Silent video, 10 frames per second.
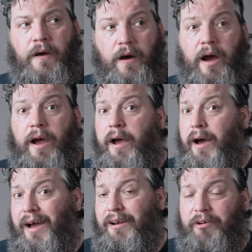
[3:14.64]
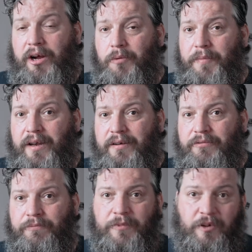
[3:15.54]
I highly recommend
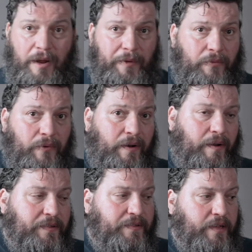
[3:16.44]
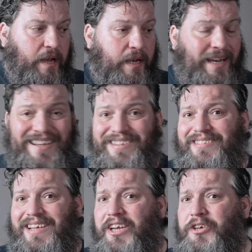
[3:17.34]
grabbing one, as the lens
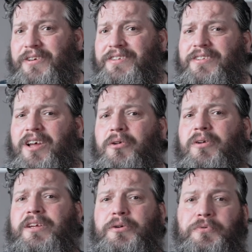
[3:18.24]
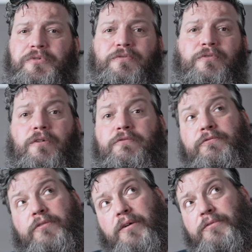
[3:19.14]
station is not only used for
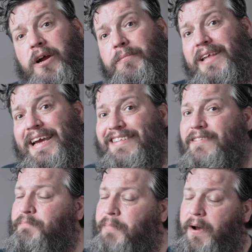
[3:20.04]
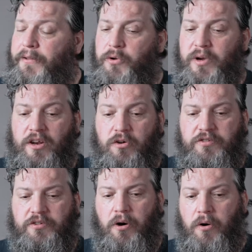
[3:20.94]
firmware updates, but you can
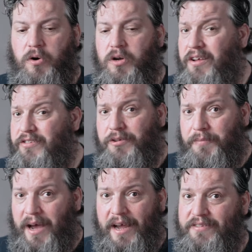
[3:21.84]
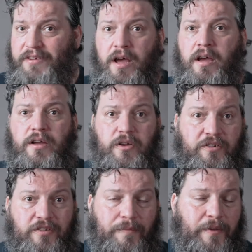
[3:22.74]
also customize your
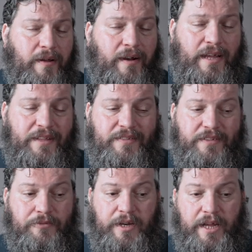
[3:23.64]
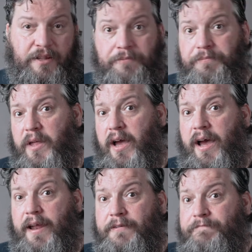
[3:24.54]
Samyang lenses with it.
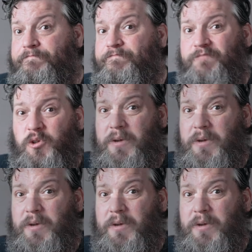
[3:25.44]
And to